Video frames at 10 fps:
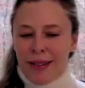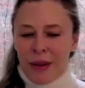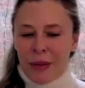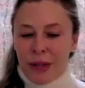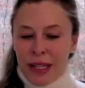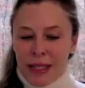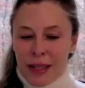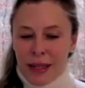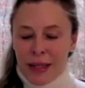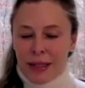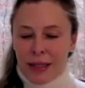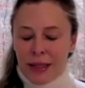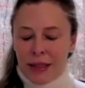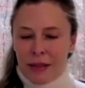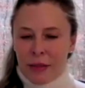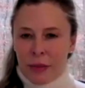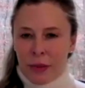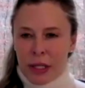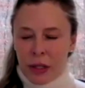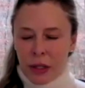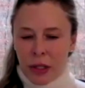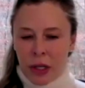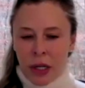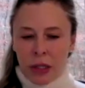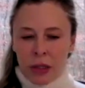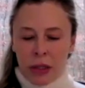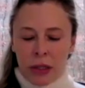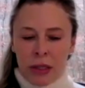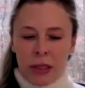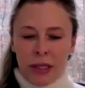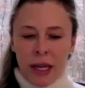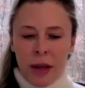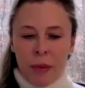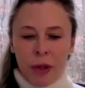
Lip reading: had a recent research article,